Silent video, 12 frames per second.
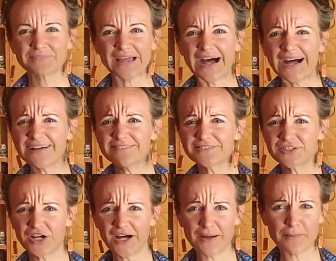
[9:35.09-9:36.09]
I've
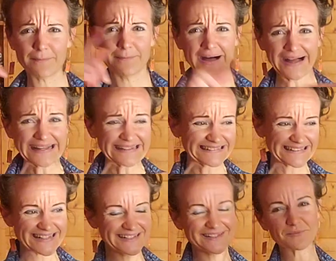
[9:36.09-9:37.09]
got mine
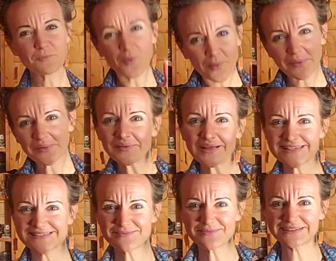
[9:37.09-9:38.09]
more or
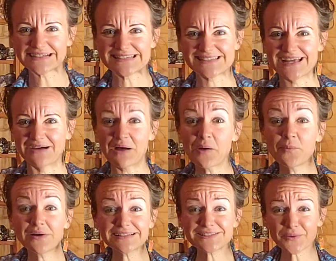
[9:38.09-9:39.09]
less in place now. Oh,
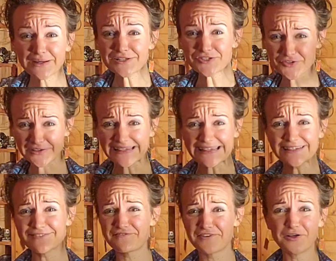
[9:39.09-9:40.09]
well, it's quite tricky to
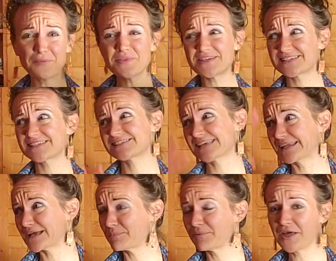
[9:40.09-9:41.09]
film this
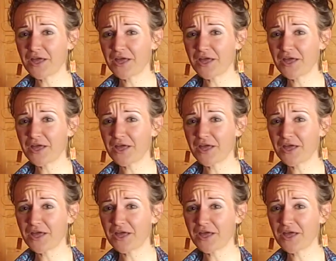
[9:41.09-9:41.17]
setup